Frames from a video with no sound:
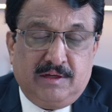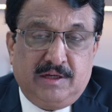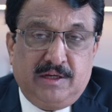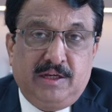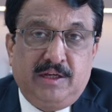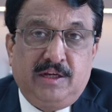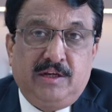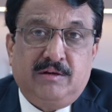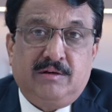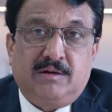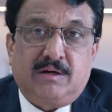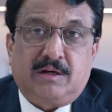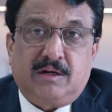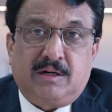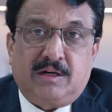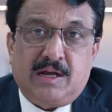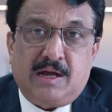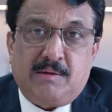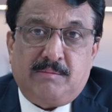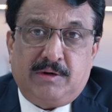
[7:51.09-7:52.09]
in your
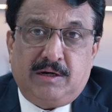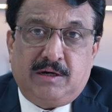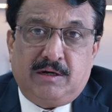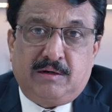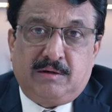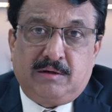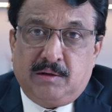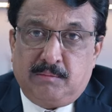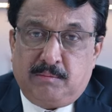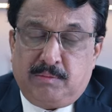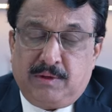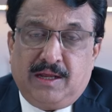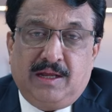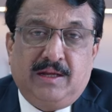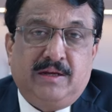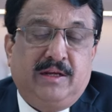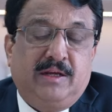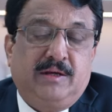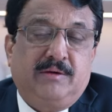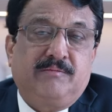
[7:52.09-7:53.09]
retirement
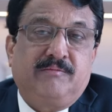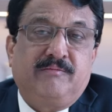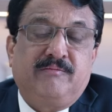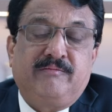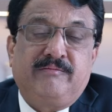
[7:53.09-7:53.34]
planning